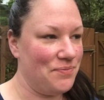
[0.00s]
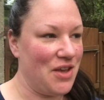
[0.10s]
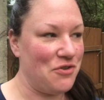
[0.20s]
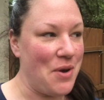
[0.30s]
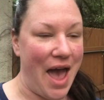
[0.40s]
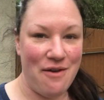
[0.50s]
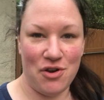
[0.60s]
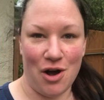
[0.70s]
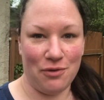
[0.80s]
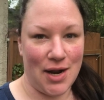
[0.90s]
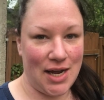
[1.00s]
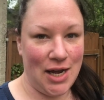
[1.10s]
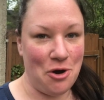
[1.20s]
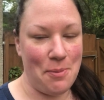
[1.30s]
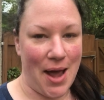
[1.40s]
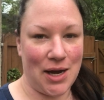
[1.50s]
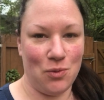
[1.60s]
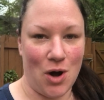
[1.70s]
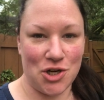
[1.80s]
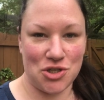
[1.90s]
If you haven't already, go back and
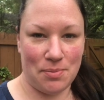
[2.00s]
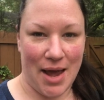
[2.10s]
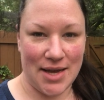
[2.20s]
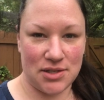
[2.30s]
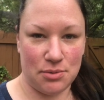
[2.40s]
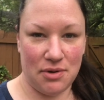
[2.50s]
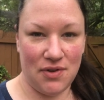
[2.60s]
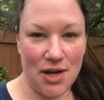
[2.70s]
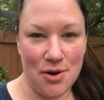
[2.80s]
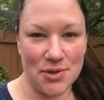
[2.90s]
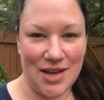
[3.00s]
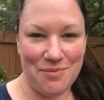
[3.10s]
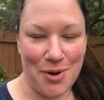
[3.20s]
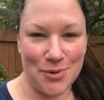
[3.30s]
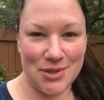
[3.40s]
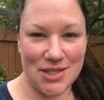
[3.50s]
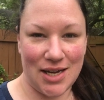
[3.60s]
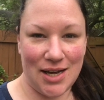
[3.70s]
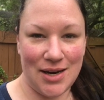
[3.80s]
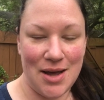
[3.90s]
watch the past 3 videos I
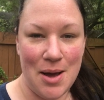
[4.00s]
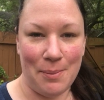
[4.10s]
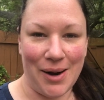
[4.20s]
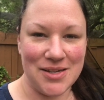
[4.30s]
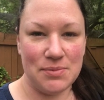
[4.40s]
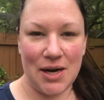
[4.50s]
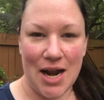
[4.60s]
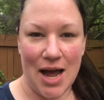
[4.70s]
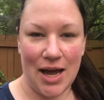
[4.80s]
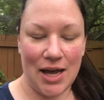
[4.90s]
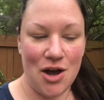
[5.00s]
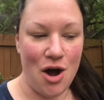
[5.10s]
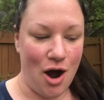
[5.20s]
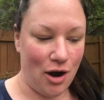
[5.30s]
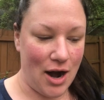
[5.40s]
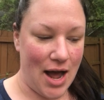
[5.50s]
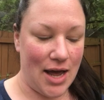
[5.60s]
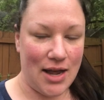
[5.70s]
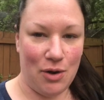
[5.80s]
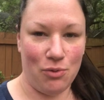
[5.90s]
posted. My husband and I are
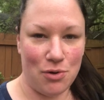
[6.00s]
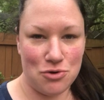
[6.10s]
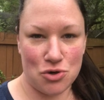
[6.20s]
on a road